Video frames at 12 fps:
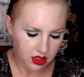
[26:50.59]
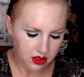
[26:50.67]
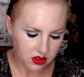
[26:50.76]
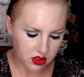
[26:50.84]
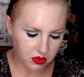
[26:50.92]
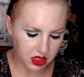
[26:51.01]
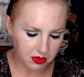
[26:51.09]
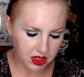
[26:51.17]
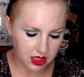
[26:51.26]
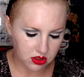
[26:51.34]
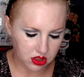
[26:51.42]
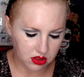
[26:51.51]
So what I'm
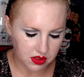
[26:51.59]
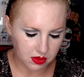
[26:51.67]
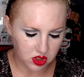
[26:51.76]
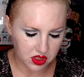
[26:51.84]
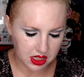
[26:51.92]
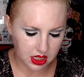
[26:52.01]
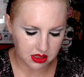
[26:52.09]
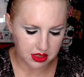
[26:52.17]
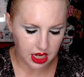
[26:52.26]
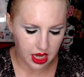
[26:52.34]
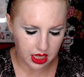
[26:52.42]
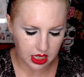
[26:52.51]
going to do is I'm just going to
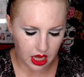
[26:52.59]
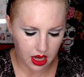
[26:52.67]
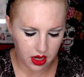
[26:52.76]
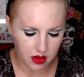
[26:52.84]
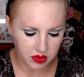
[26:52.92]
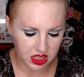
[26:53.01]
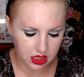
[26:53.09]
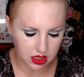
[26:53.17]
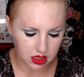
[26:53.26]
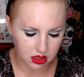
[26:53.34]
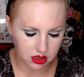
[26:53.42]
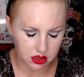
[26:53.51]
take the
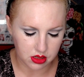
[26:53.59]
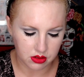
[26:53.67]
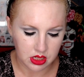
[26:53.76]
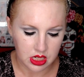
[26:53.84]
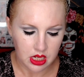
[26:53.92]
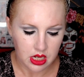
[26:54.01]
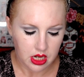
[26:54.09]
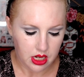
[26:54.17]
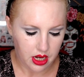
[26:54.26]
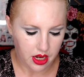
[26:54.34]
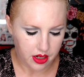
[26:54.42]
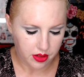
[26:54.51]
glitter glue
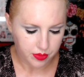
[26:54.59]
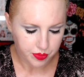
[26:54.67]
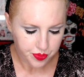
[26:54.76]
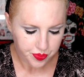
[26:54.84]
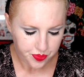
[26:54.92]
and